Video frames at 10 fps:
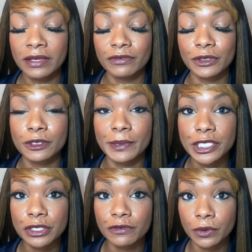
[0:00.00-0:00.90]

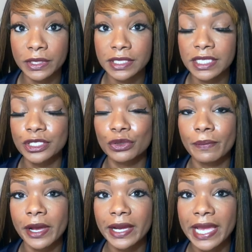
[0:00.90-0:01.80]
Especially if you're listening to a
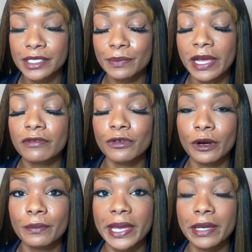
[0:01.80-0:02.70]
podcast
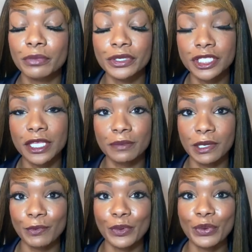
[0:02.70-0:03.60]
platform, I appreciate the
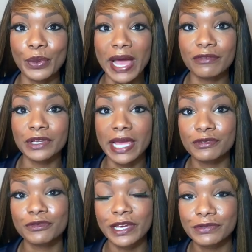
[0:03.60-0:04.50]
people who have
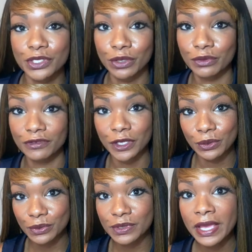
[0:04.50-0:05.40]
left 5-star
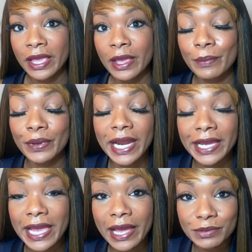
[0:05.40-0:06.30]
reviews, but I
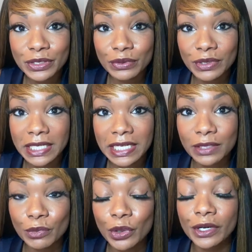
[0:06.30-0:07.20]
absolutely need
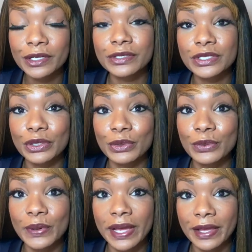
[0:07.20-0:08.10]
more.
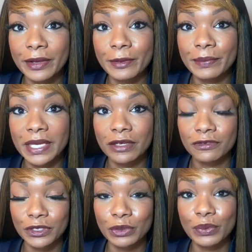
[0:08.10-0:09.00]
So if
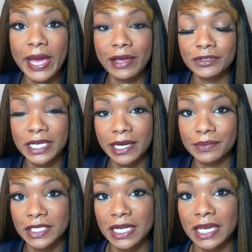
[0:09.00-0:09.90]
you have time
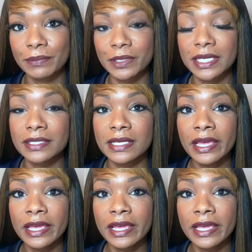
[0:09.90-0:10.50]
today, please